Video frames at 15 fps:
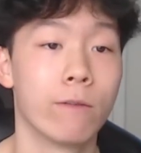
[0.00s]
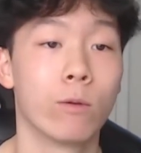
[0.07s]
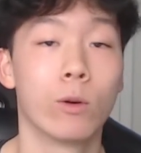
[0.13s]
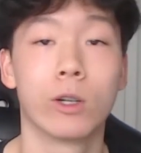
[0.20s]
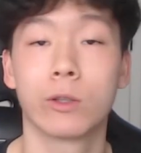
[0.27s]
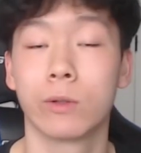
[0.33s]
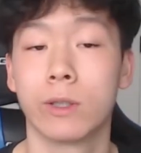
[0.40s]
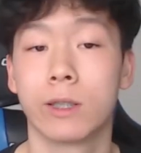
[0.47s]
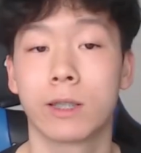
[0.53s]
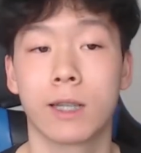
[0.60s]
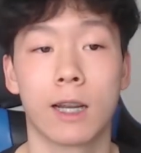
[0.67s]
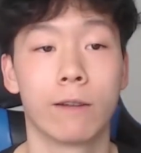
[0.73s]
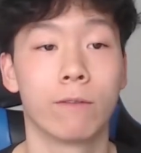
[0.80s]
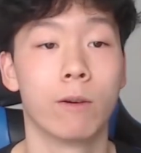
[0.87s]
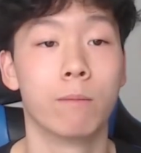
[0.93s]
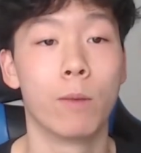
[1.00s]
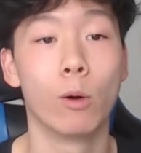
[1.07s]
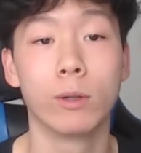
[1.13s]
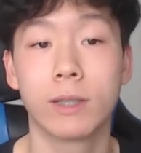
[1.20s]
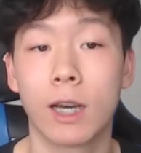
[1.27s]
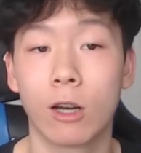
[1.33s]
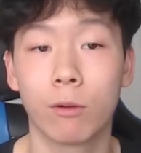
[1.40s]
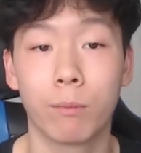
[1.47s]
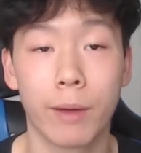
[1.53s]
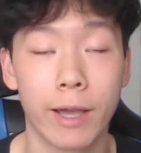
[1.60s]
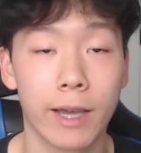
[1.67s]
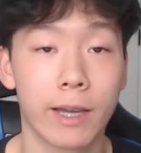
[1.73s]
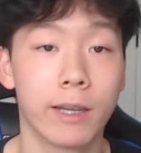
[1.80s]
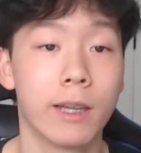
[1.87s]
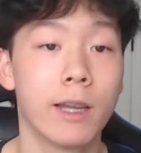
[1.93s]
which was kind of a Motown
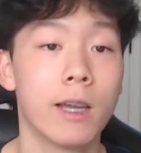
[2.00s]
band